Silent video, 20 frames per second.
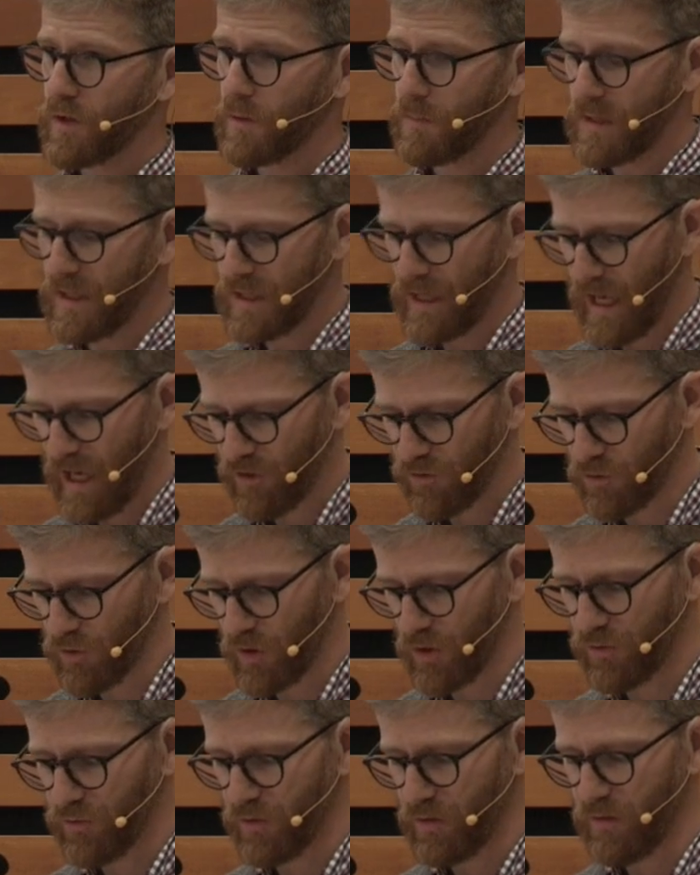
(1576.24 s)
to be a
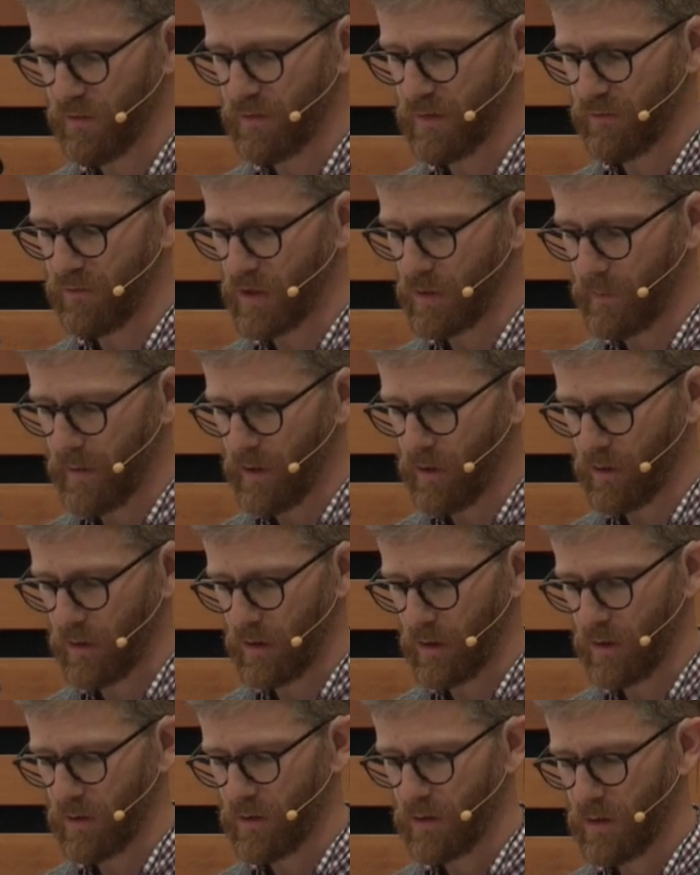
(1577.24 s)
national conservative in
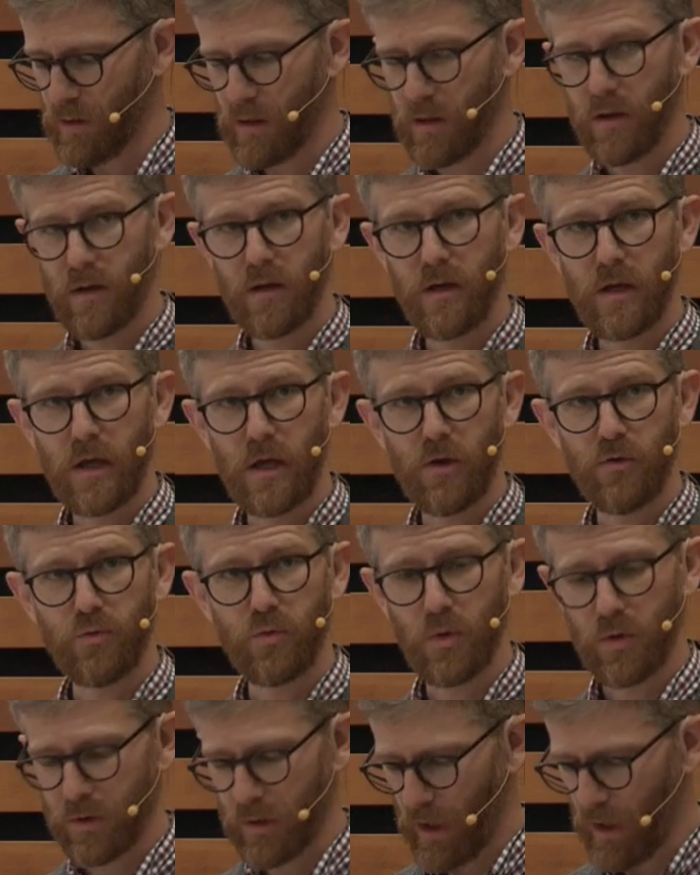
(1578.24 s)
America is
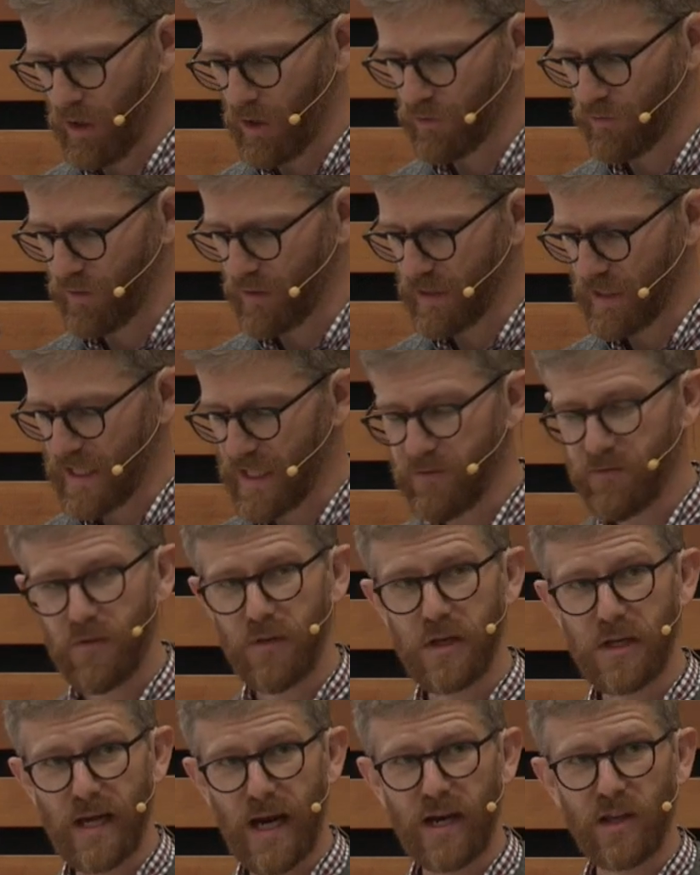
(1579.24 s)
to acknowledge that even
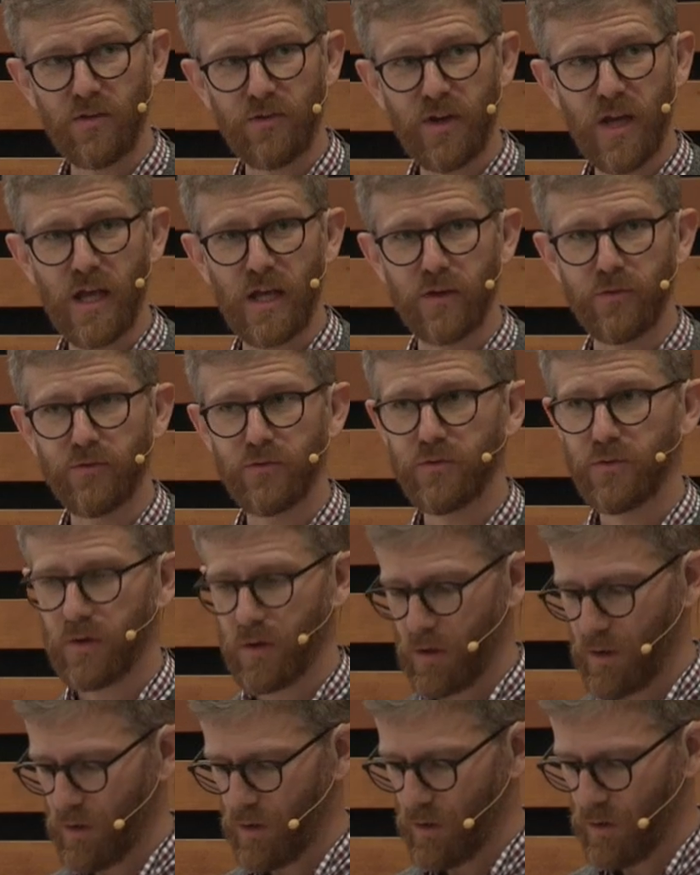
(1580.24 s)
the United States,
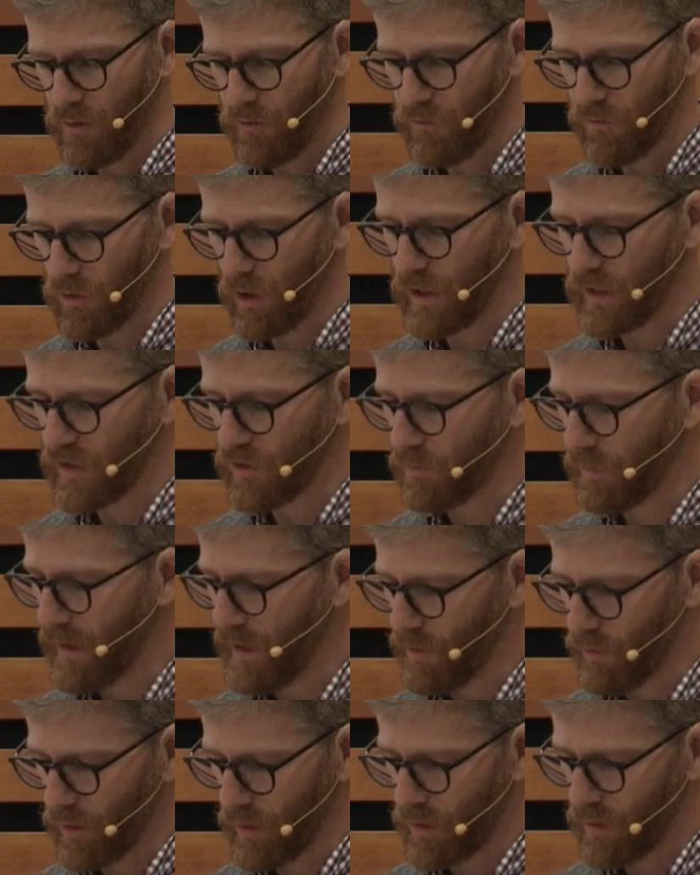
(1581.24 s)
for all its
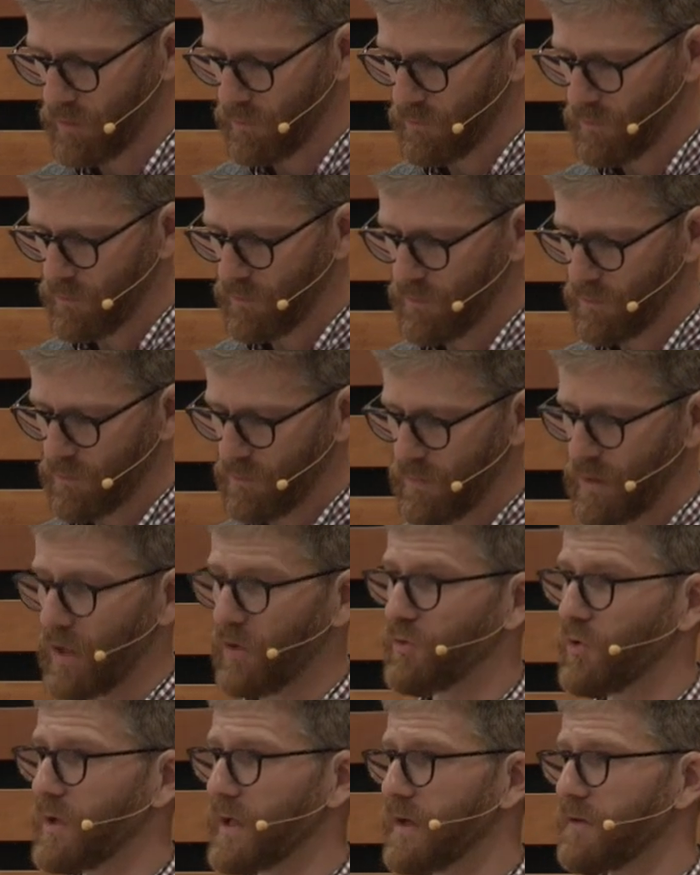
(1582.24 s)
power,
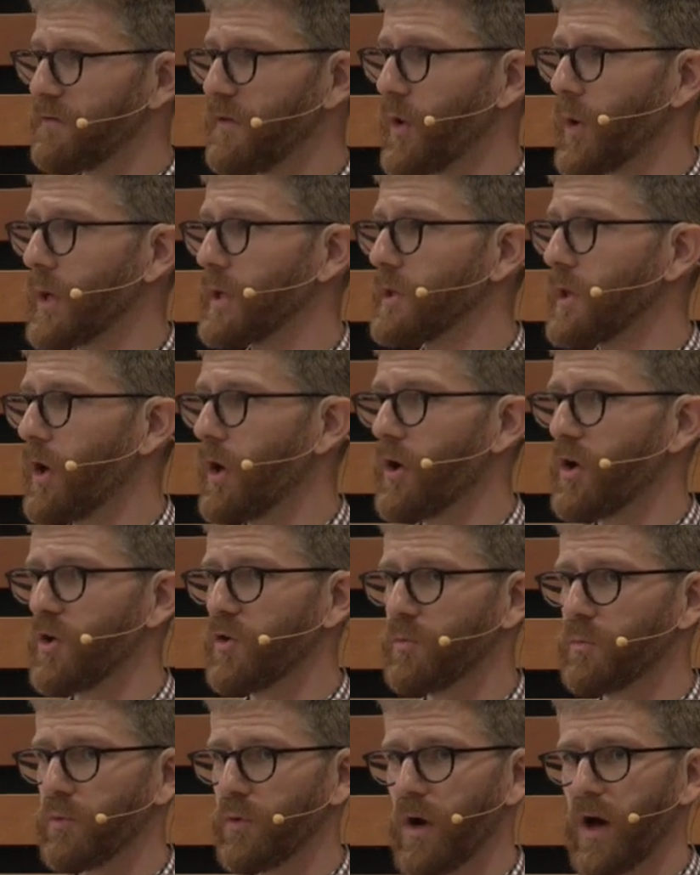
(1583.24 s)
is only a very
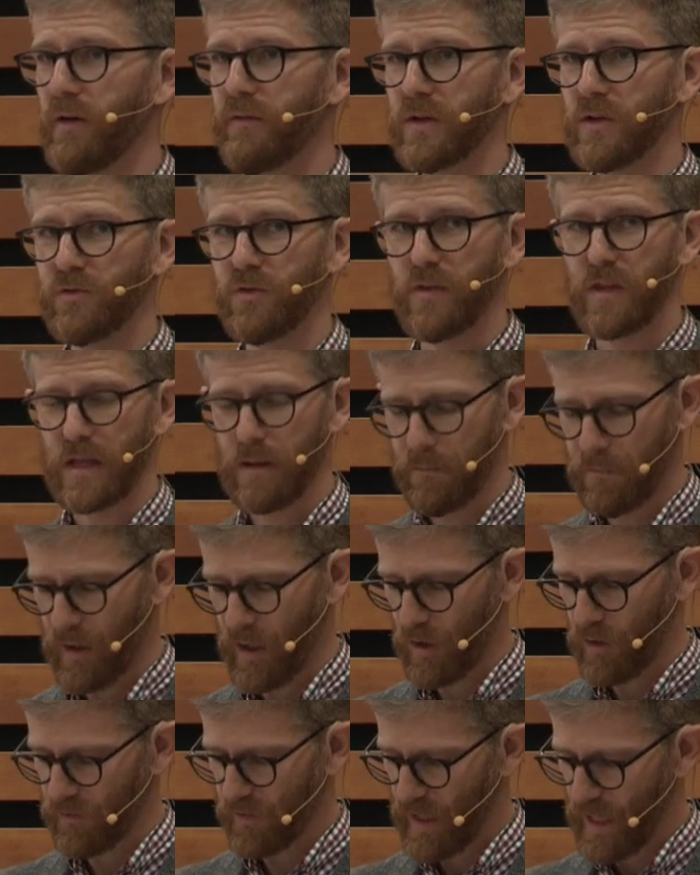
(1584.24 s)
large province in the
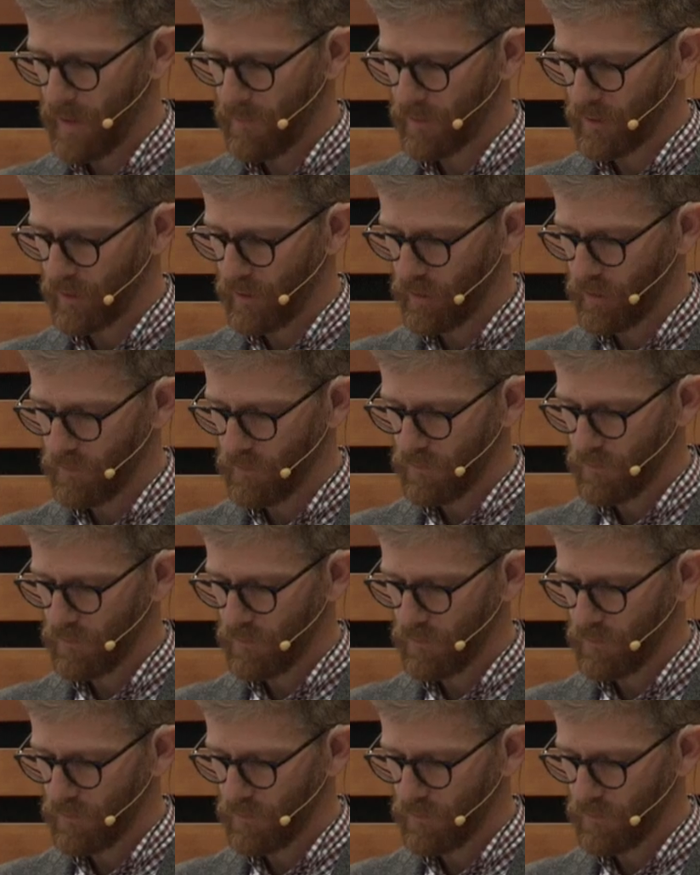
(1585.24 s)
empire of capital.